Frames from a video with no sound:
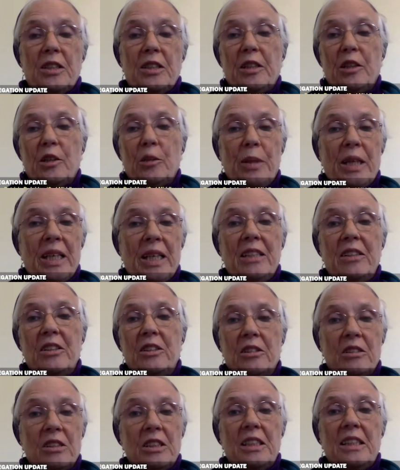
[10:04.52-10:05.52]
they are paid
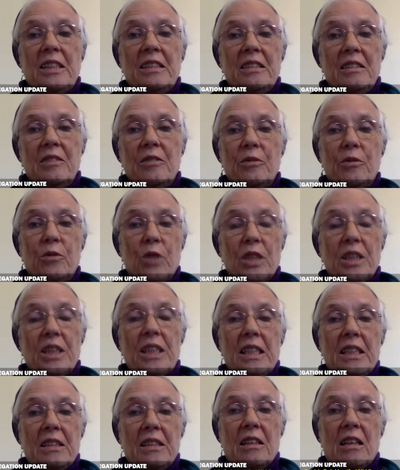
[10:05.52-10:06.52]
13 or
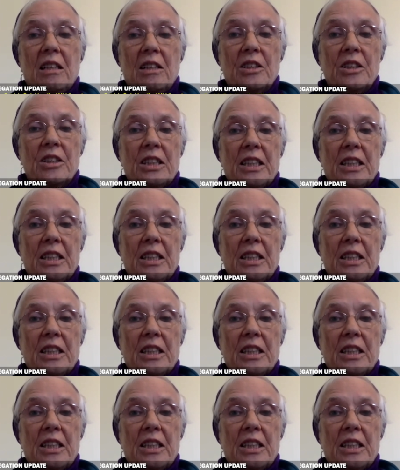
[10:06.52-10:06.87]
$14